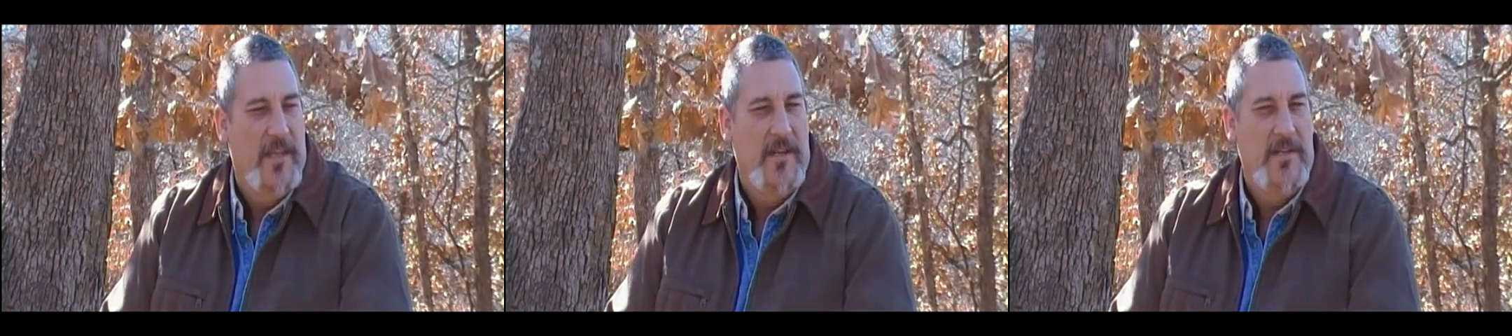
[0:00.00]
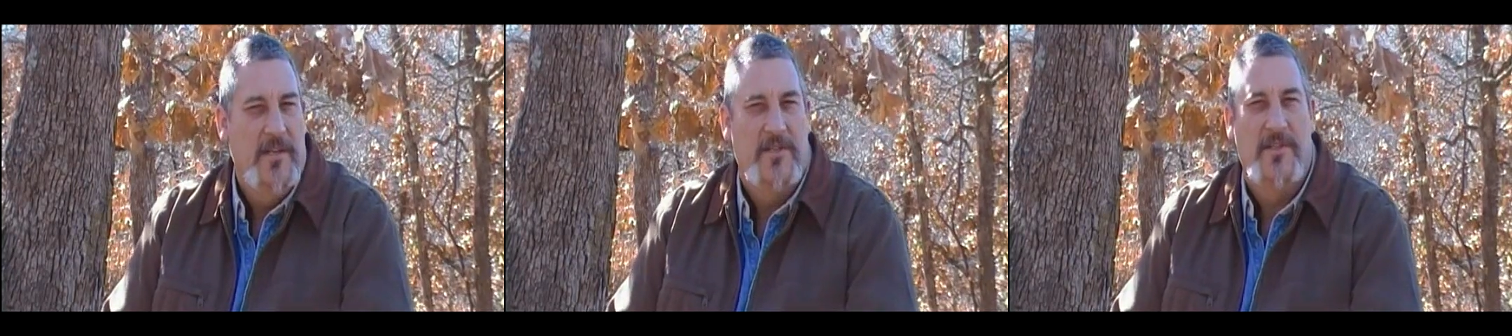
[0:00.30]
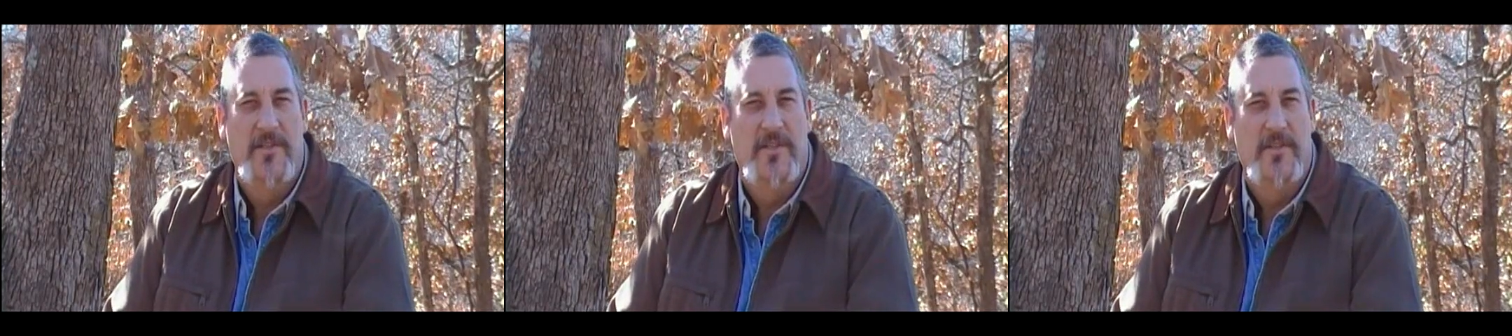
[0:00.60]
in
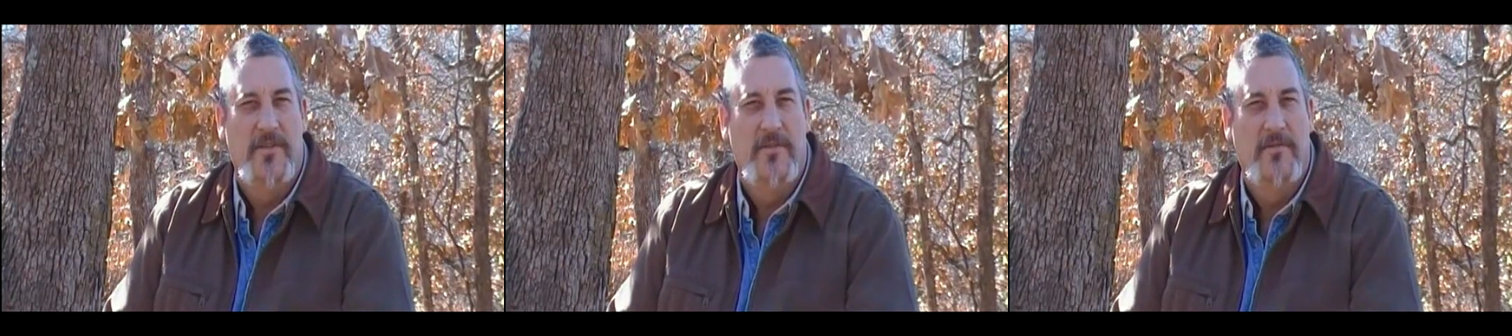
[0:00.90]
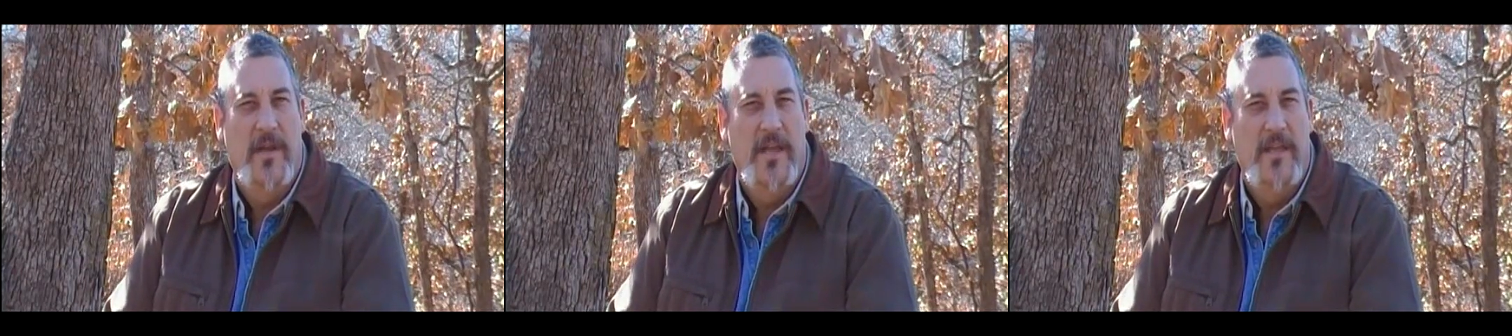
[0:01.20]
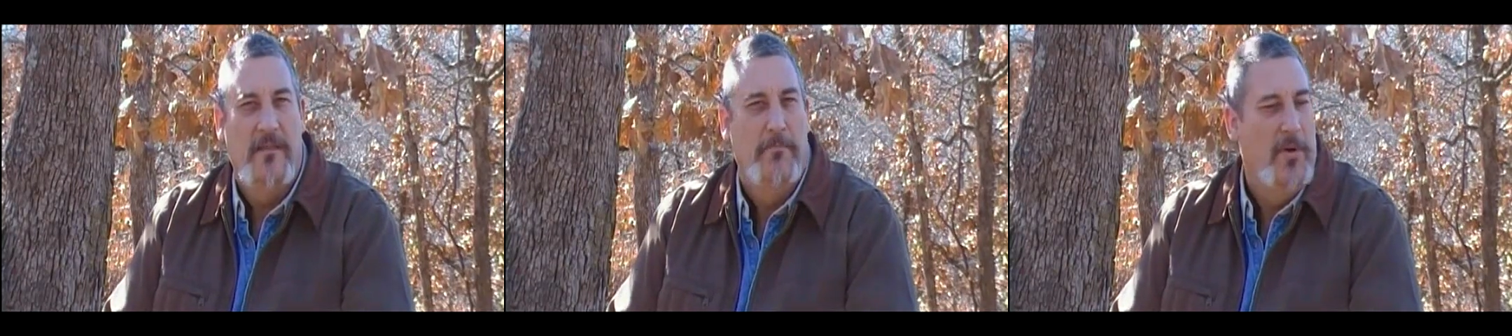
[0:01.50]
addition to
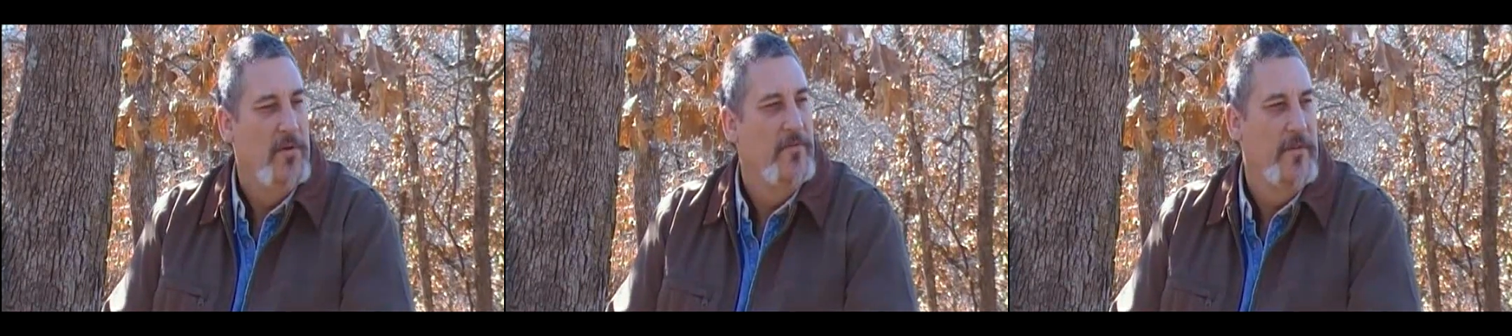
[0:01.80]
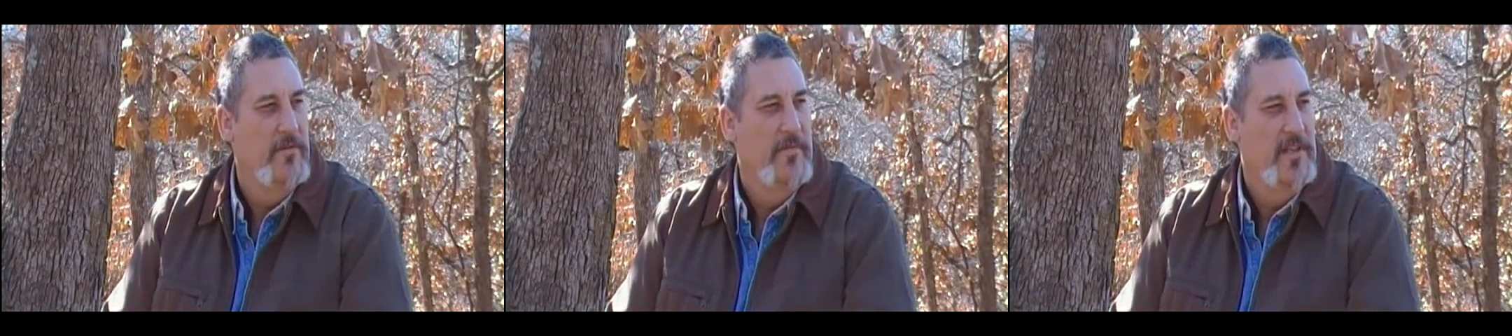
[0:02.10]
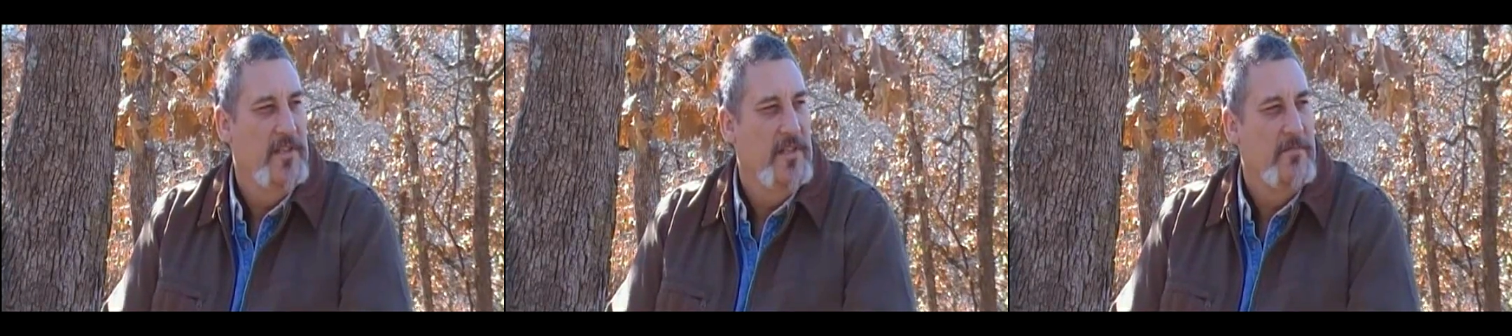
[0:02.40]
a bulk food
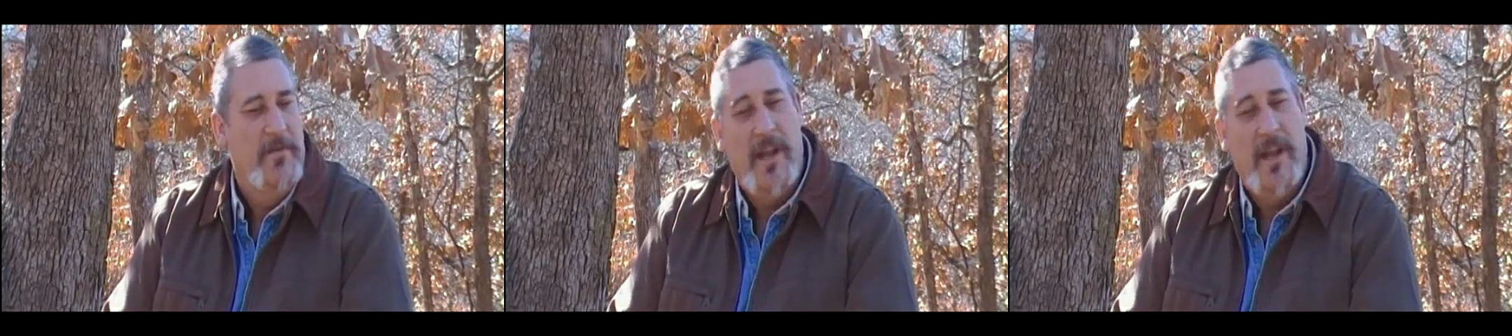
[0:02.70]
business.